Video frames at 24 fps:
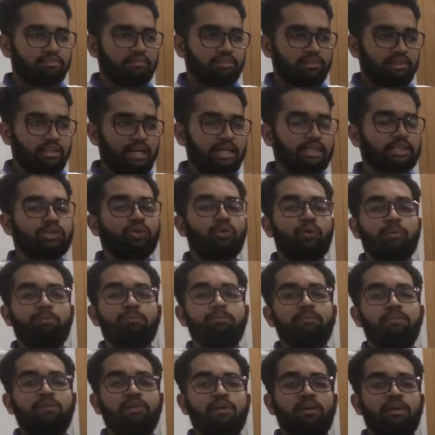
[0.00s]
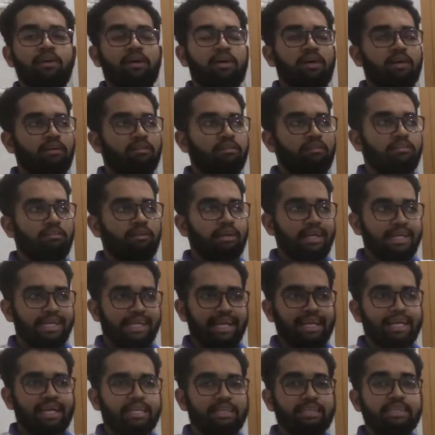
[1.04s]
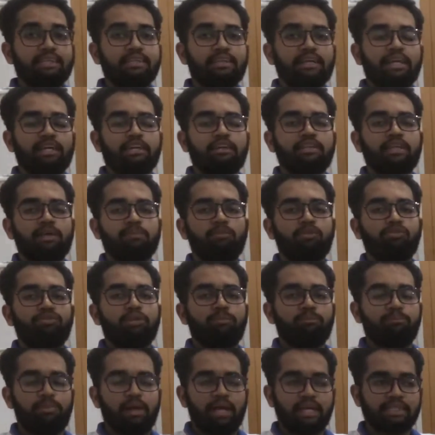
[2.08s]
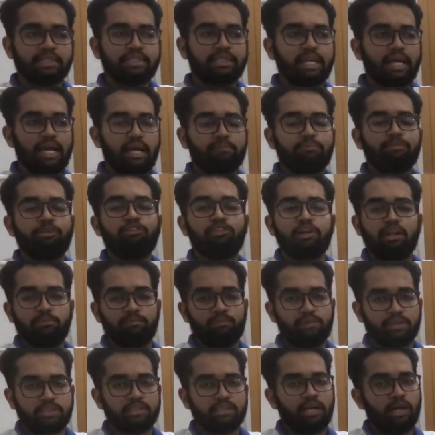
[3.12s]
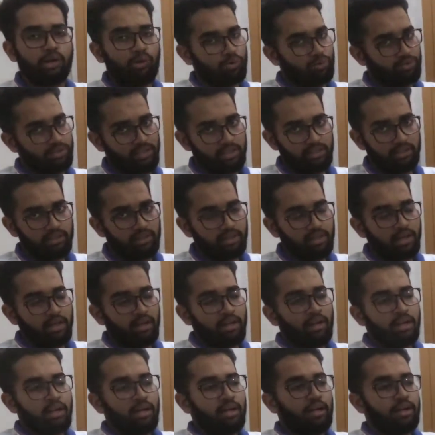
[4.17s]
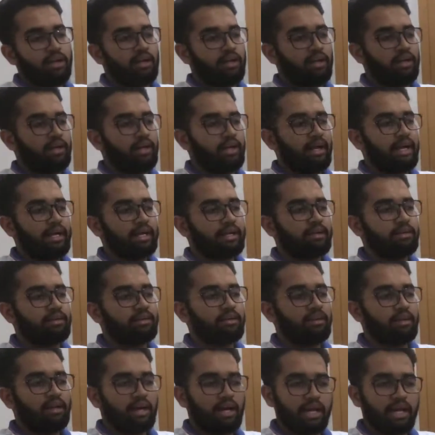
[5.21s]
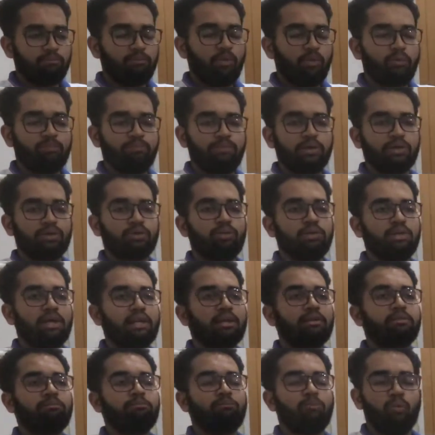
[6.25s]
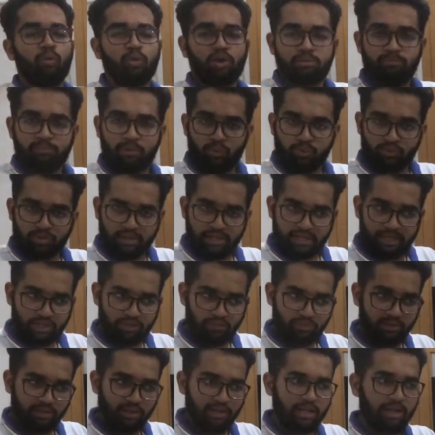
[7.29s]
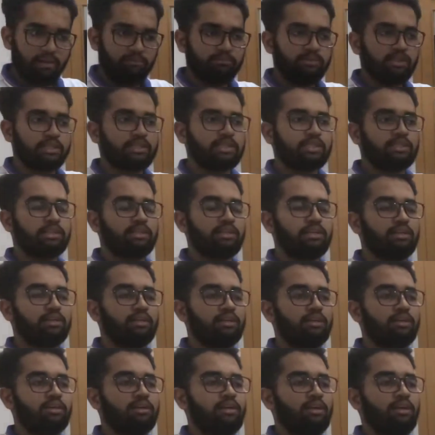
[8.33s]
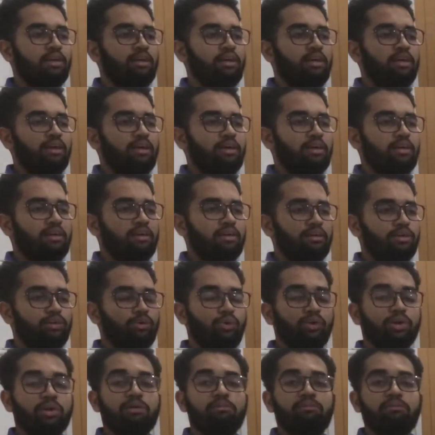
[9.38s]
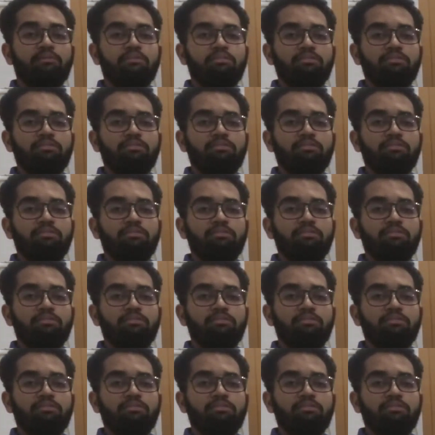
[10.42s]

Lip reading: let's hope India can generate some of the best app developers out there. And I'm hoping to learn more about Android. I'm just doing